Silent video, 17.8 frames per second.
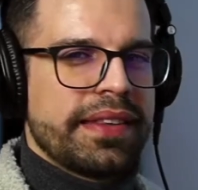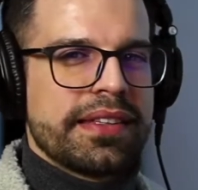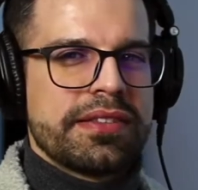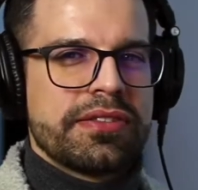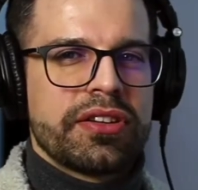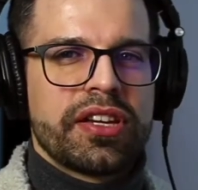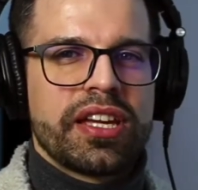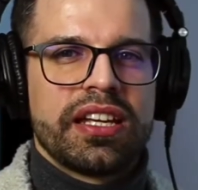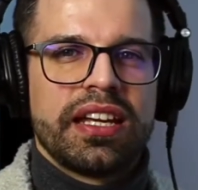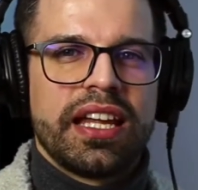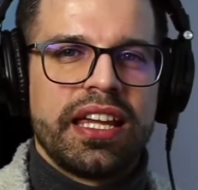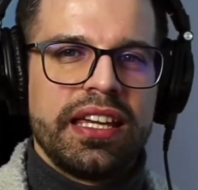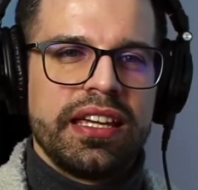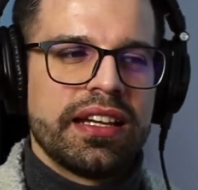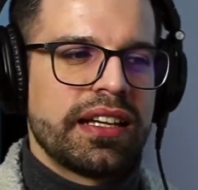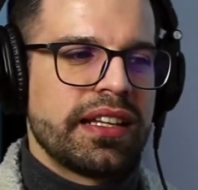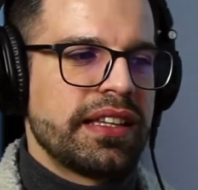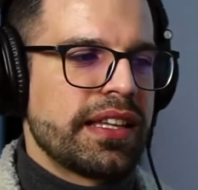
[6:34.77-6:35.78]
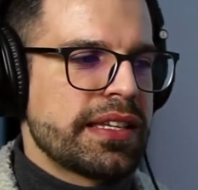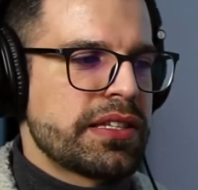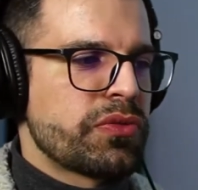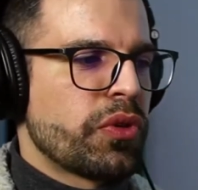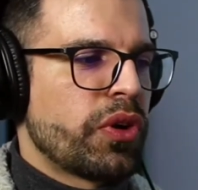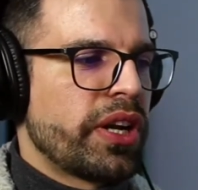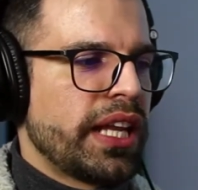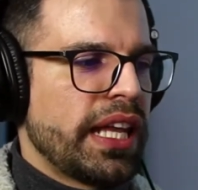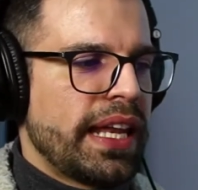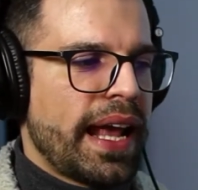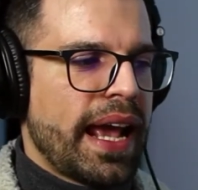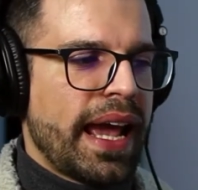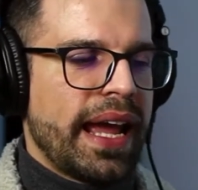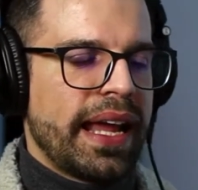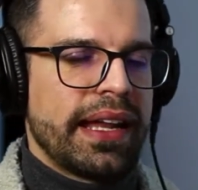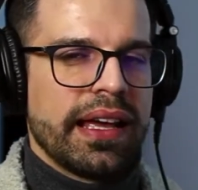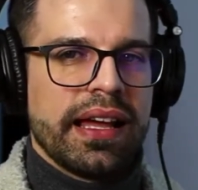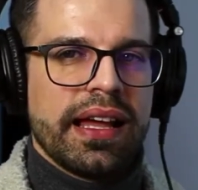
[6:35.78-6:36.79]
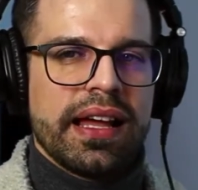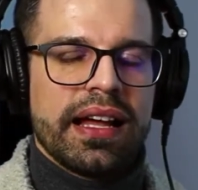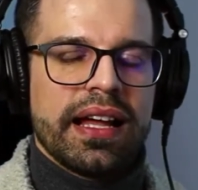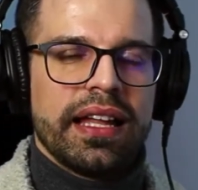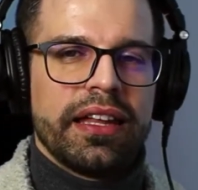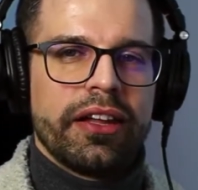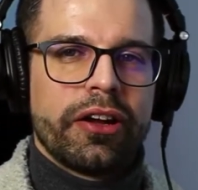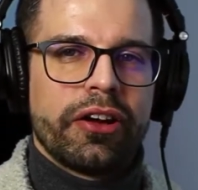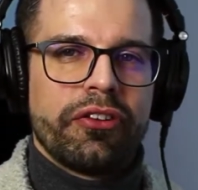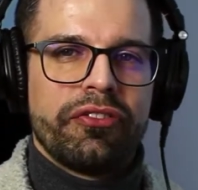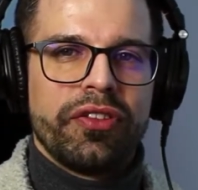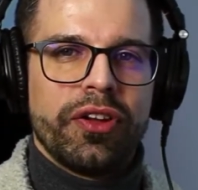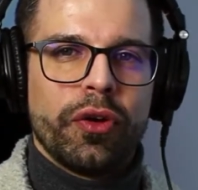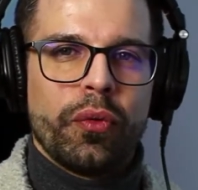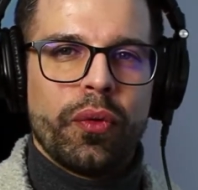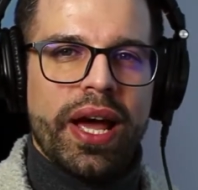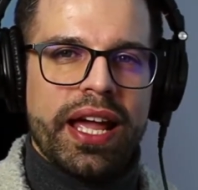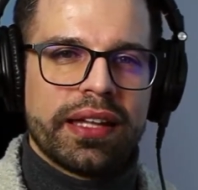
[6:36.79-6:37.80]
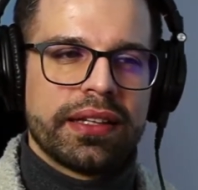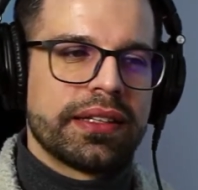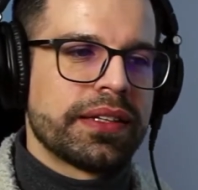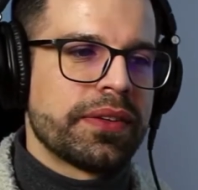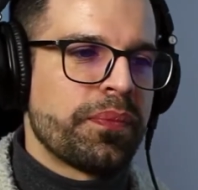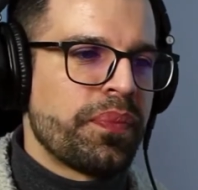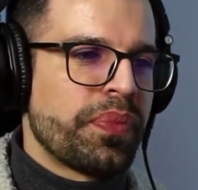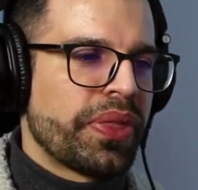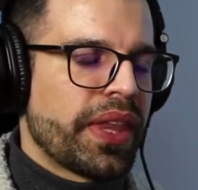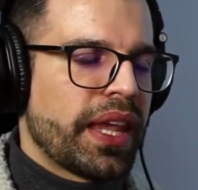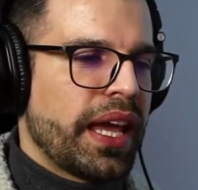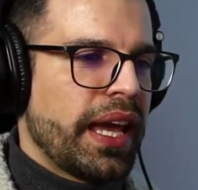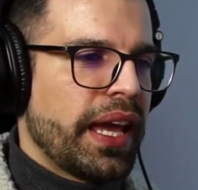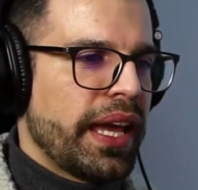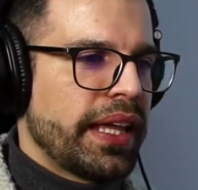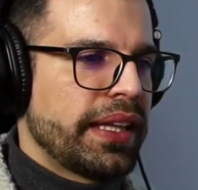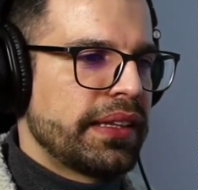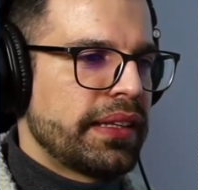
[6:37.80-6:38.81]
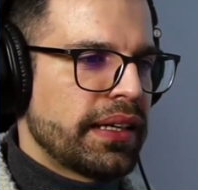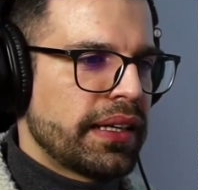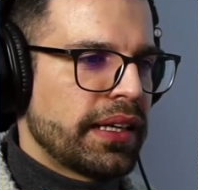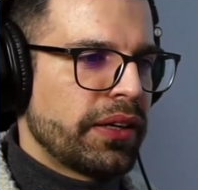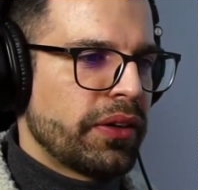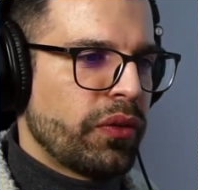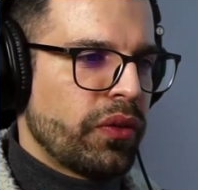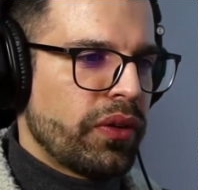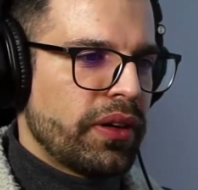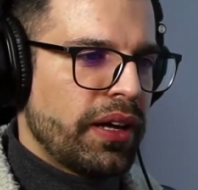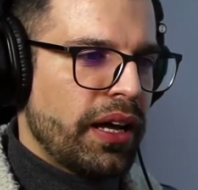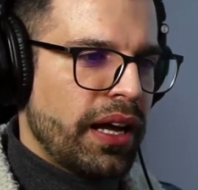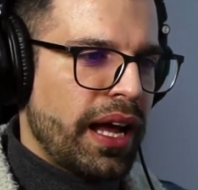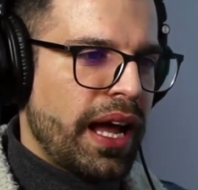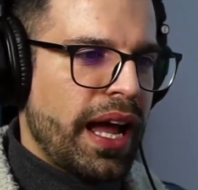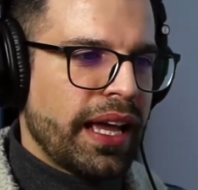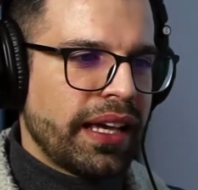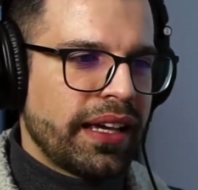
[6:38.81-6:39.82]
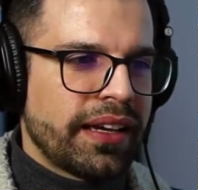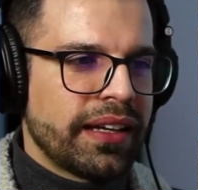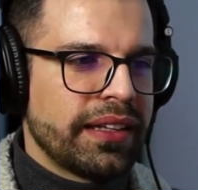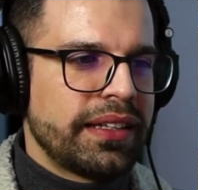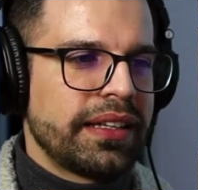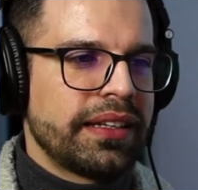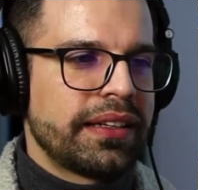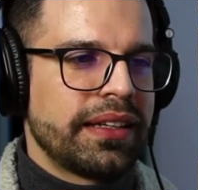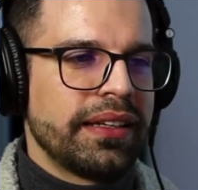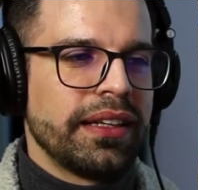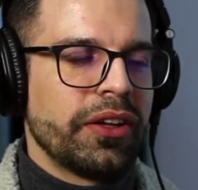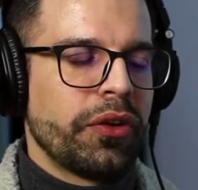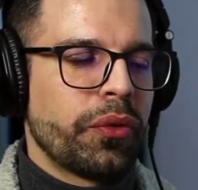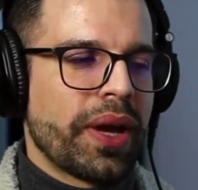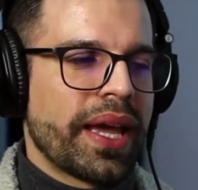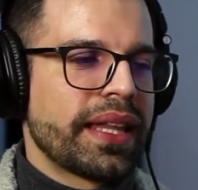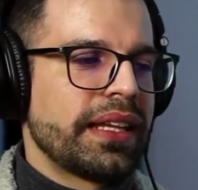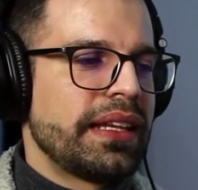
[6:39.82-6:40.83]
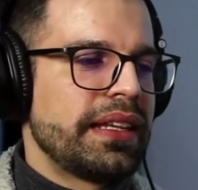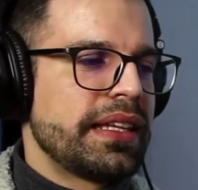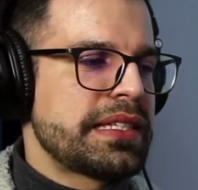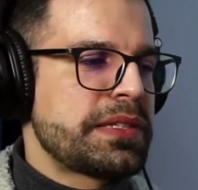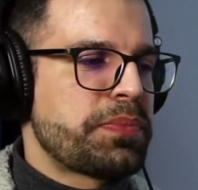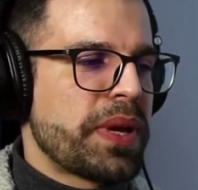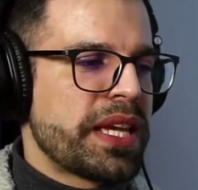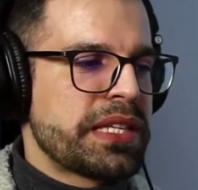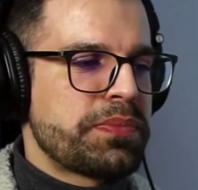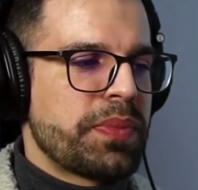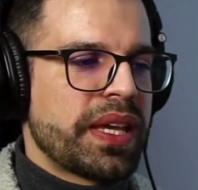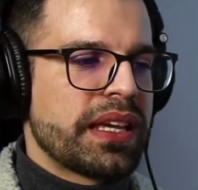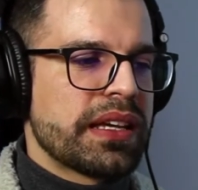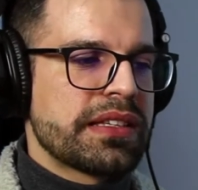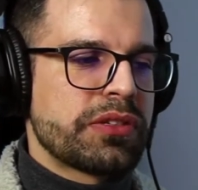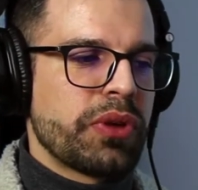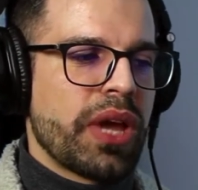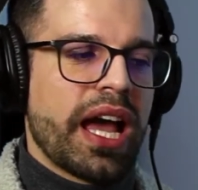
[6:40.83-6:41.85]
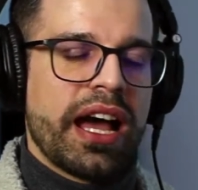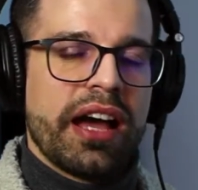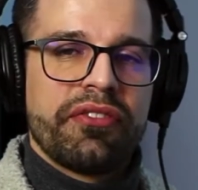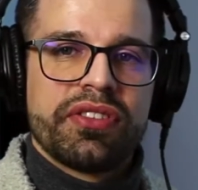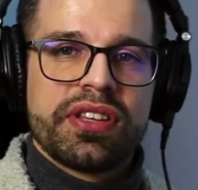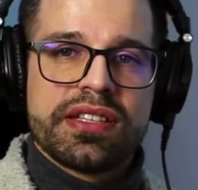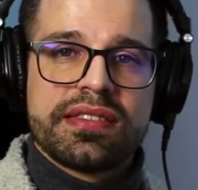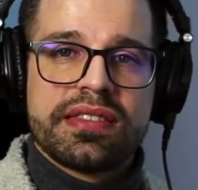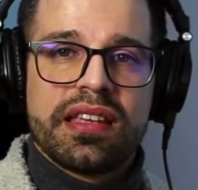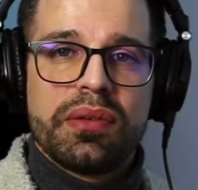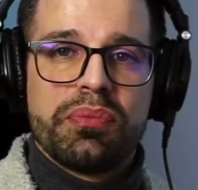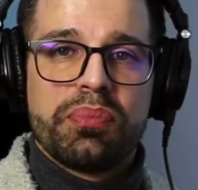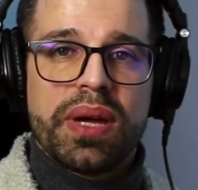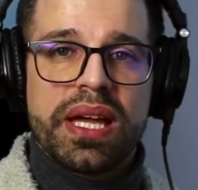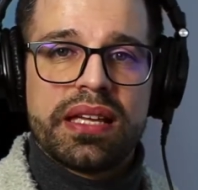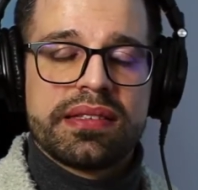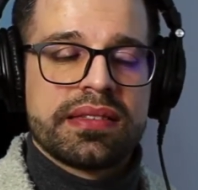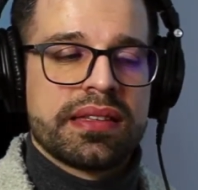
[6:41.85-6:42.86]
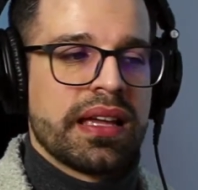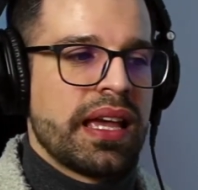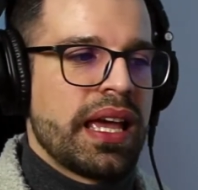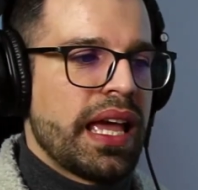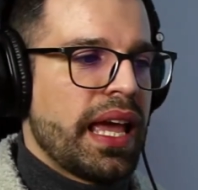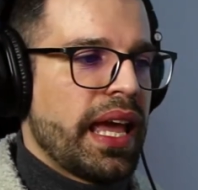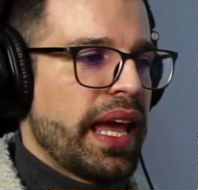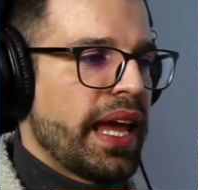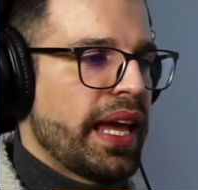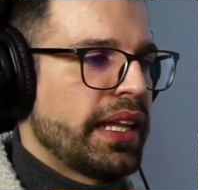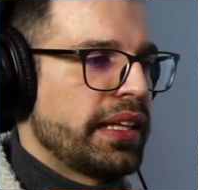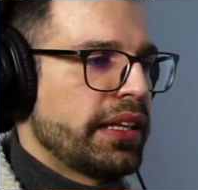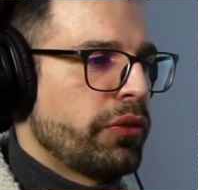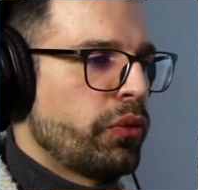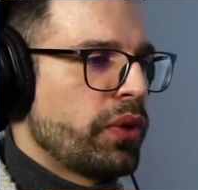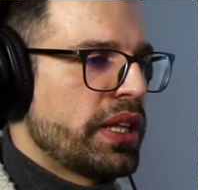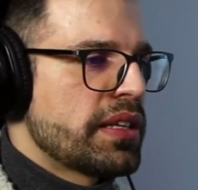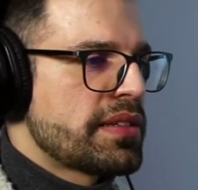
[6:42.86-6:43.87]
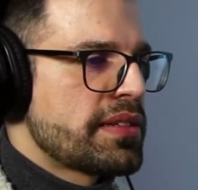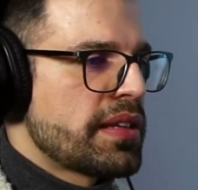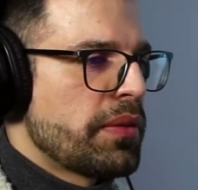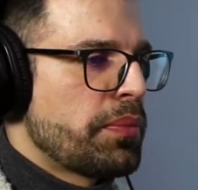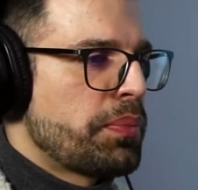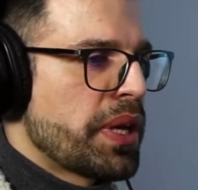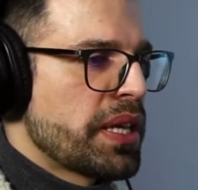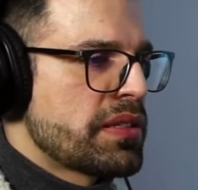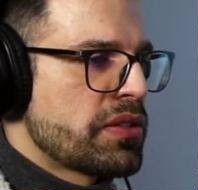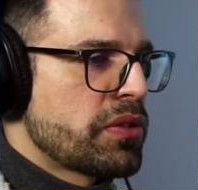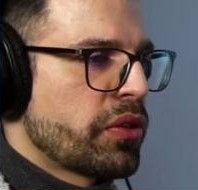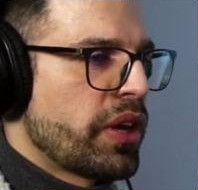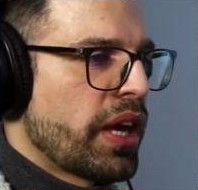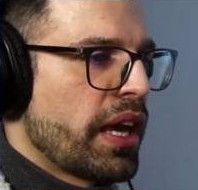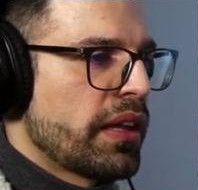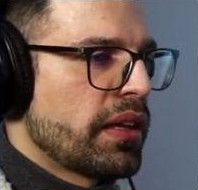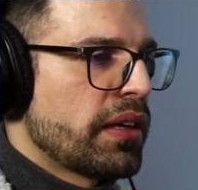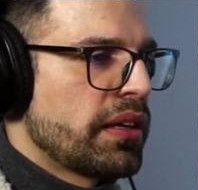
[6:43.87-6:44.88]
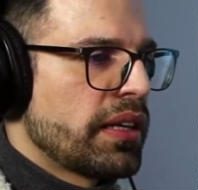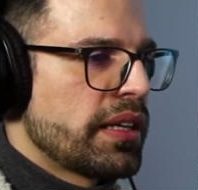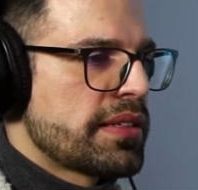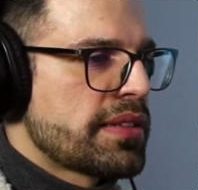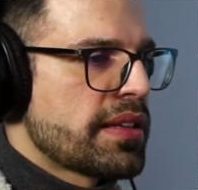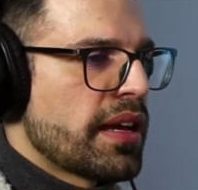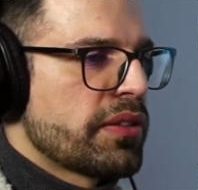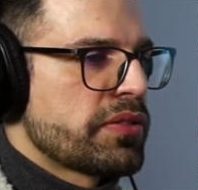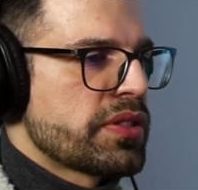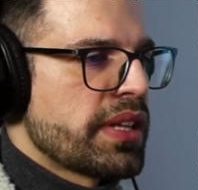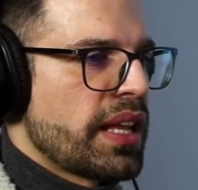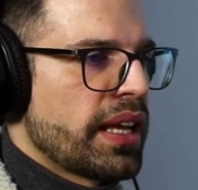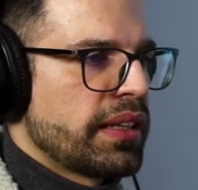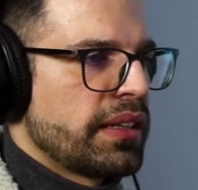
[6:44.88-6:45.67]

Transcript: as you can hear in this one, it had a lot of low end. And I cut it low end in this bass because we have the sub bass. And with the sub bass together, it sounds like